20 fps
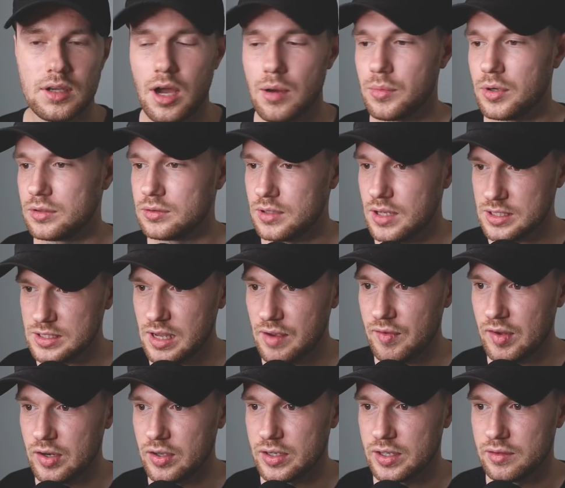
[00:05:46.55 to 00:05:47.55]
Come on, let's have
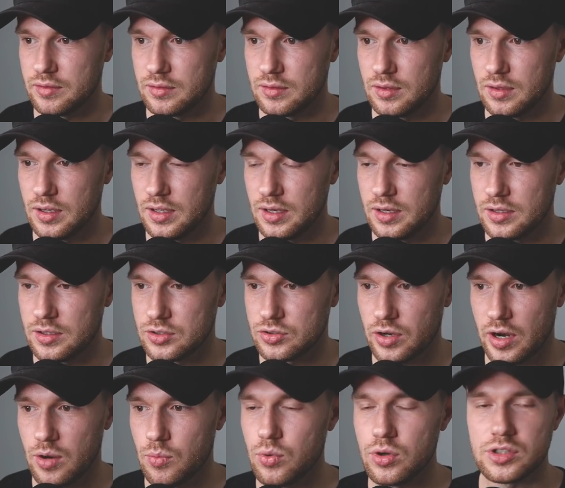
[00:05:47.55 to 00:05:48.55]
a look in
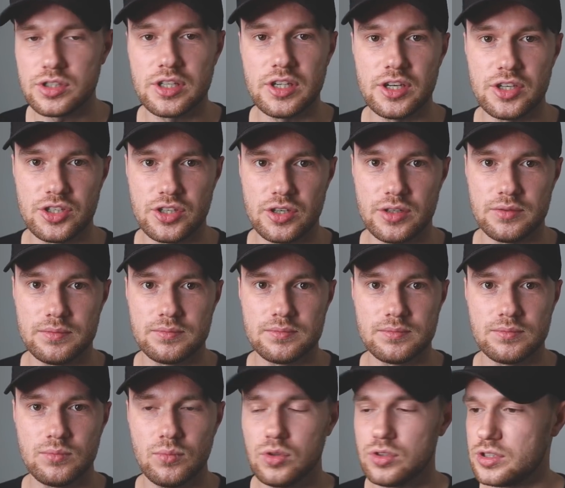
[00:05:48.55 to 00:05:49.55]
Illustrator. What's the issue?
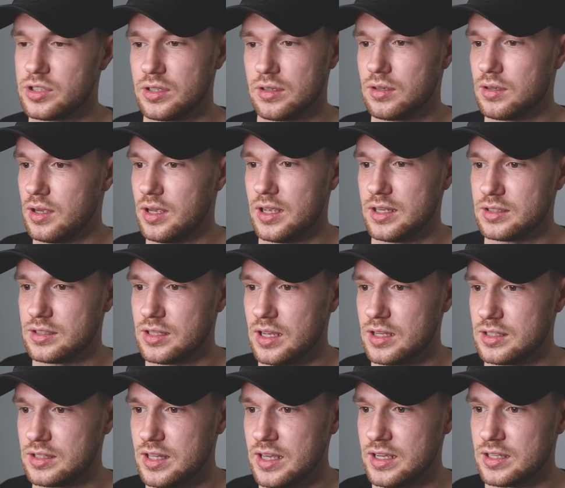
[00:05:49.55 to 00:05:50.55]

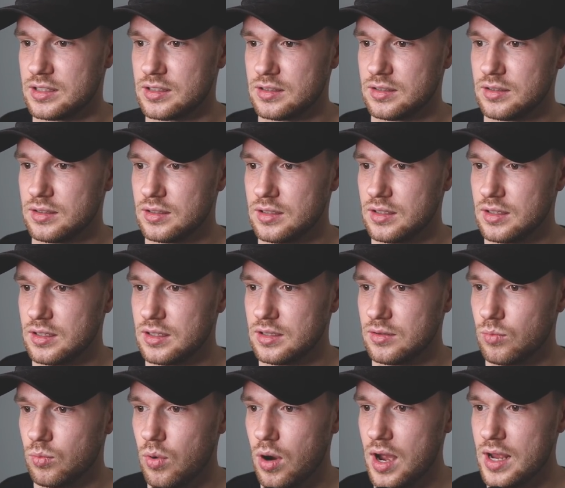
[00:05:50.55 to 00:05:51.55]
It's this.
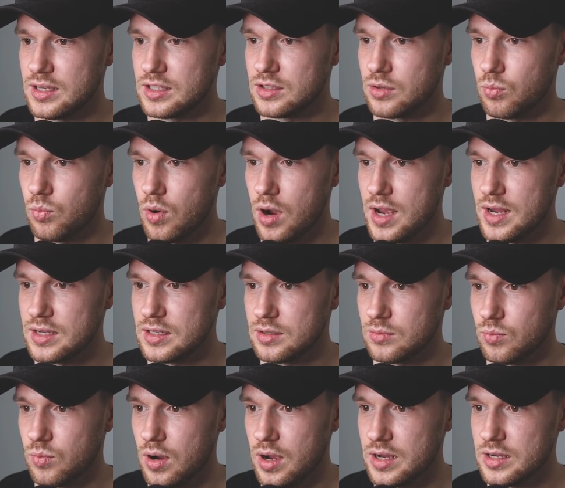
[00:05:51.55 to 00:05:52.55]
Why is
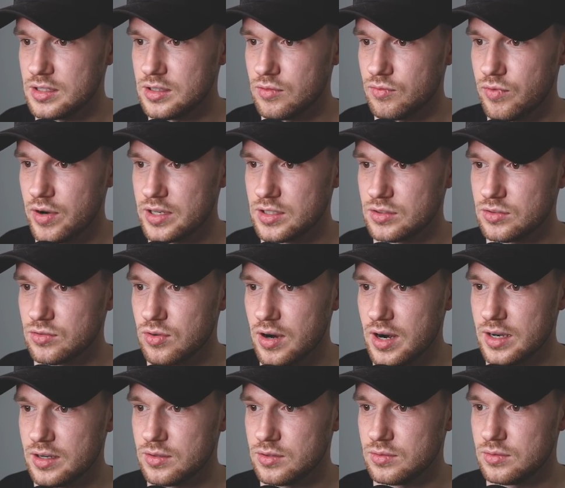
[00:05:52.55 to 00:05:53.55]
the red
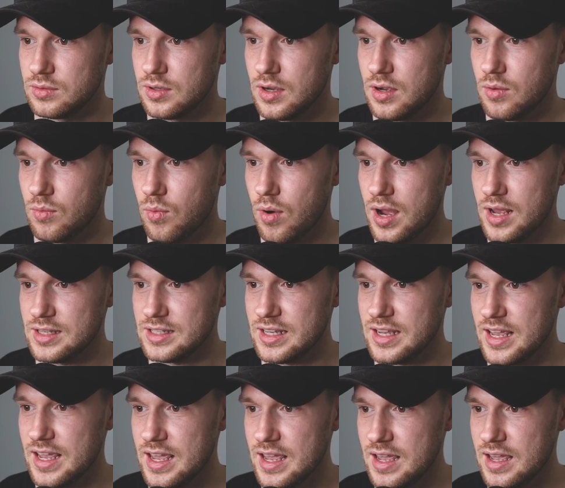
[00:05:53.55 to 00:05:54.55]
triangle? Why is it
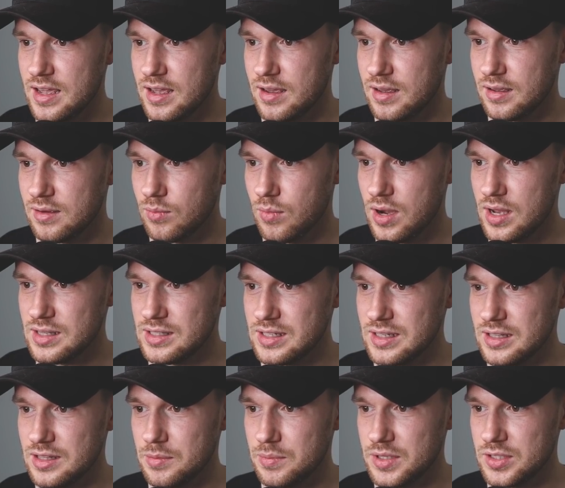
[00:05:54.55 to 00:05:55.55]
here? Why is
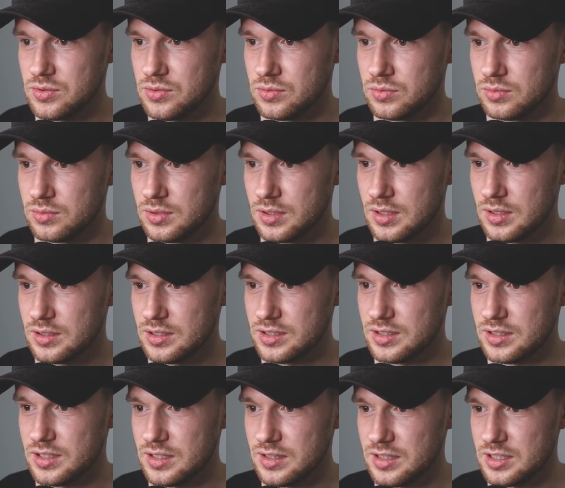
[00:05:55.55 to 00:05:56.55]
it in the middle?
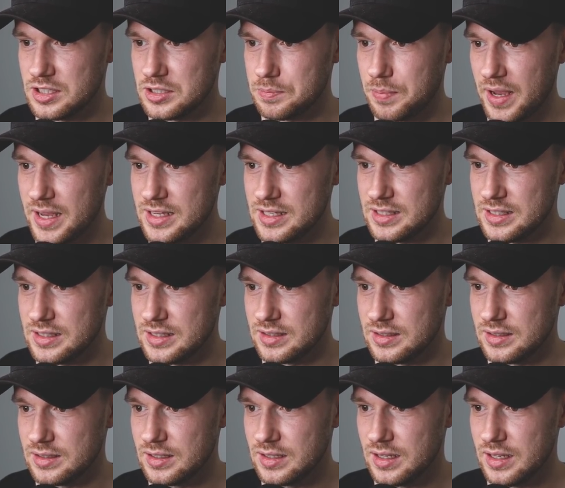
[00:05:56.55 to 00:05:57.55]
Just the
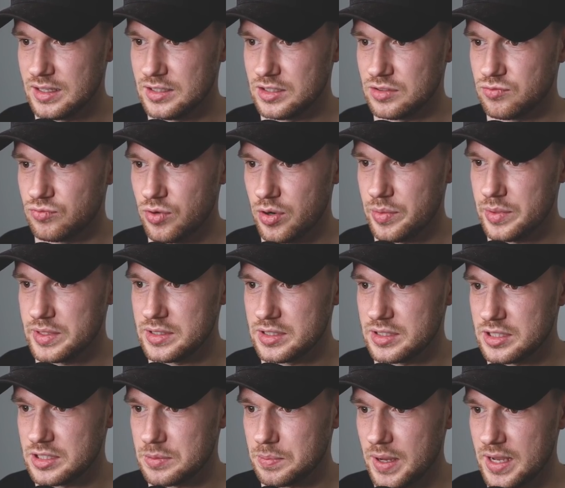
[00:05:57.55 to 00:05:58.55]
spacing. It just ruins
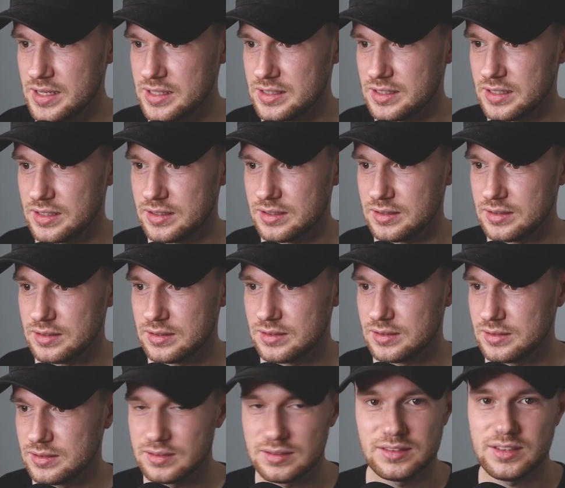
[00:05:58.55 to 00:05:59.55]
the spacing.
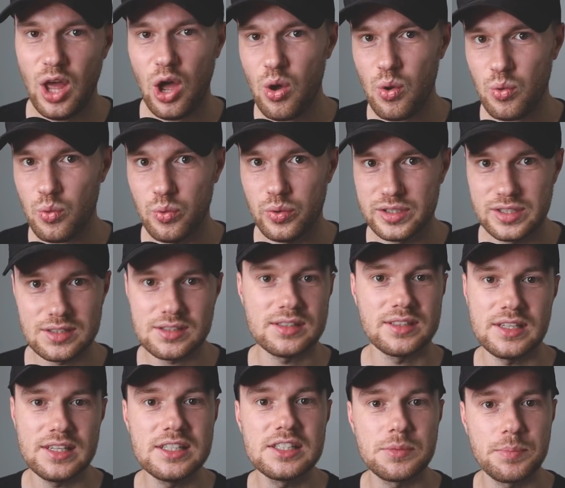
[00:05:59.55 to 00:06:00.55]
No, it doesn't
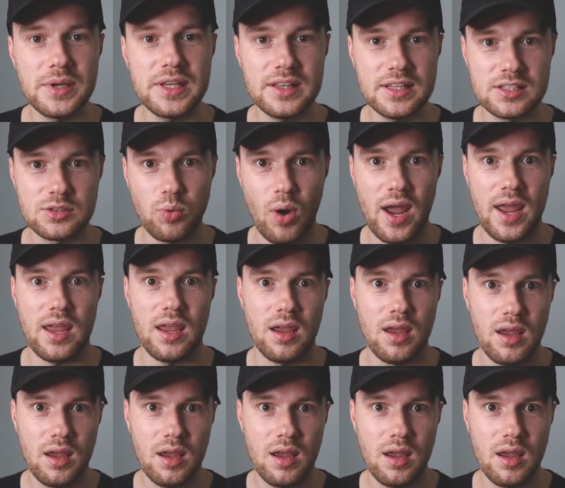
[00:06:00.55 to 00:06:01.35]
need to be this way.